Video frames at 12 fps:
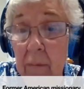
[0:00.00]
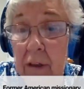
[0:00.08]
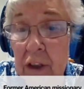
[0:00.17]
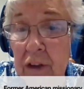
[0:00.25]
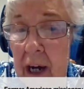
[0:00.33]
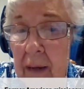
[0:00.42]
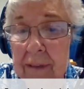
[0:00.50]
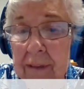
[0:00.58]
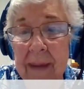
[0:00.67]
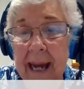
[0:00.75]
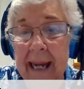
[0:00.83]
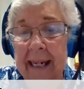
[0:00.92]
I almost dropped
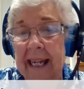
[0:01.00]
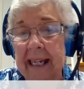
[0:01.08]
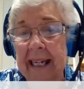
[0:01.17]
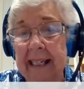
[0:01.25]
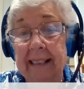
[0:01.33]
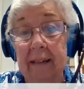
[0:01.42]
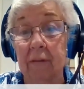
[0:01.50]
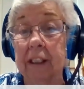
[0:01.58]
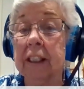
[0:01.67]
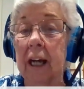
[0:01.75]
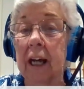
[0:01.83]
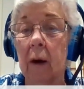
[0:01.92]
to my knees. It
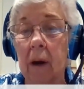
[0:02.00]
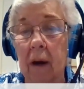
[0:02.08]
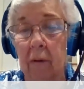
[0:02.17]
was so